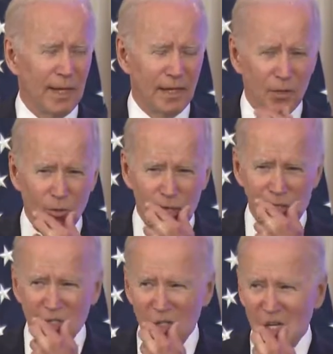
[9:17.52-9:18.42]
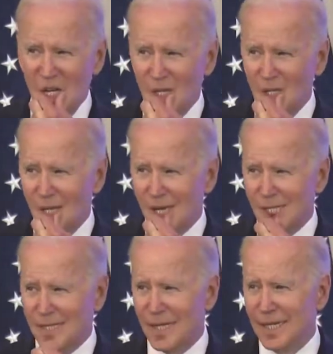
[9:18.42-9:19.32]
and Greece and the United
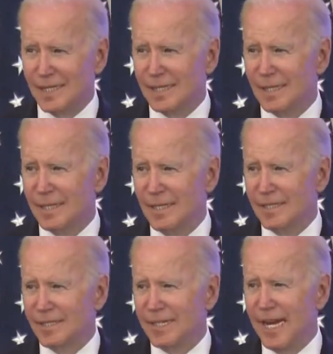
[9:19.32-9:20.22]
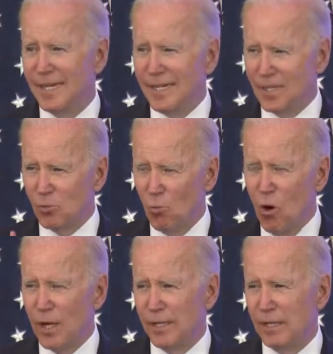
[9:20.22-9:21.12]
States standing as
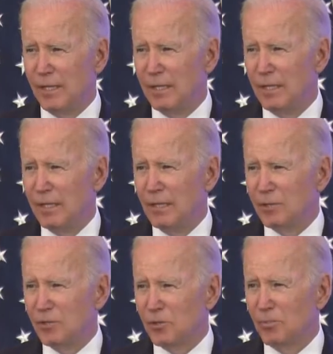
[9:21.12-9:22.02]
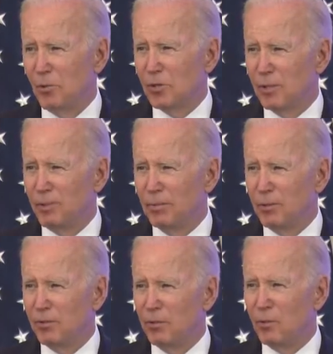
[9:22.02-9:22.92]
one to support the
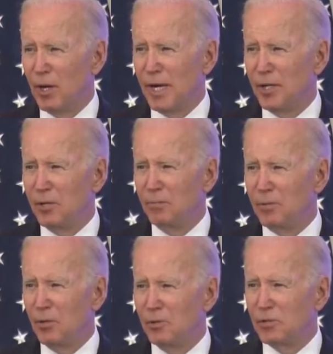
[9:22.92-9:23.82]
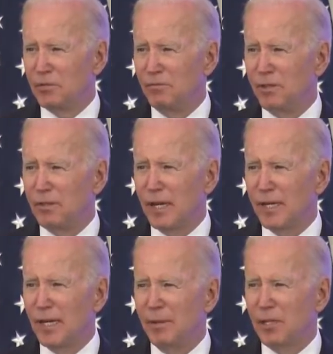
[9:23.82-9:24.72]
people of Ukraine and impose severe
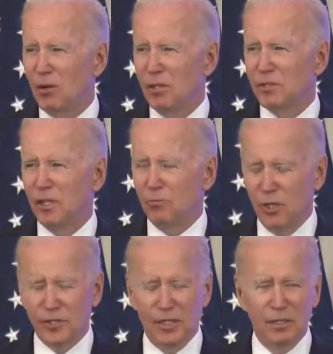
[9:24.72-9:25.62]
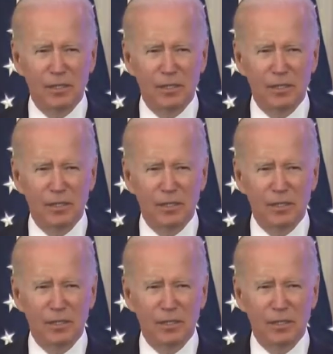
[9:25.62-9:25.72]
economic costs on Russia.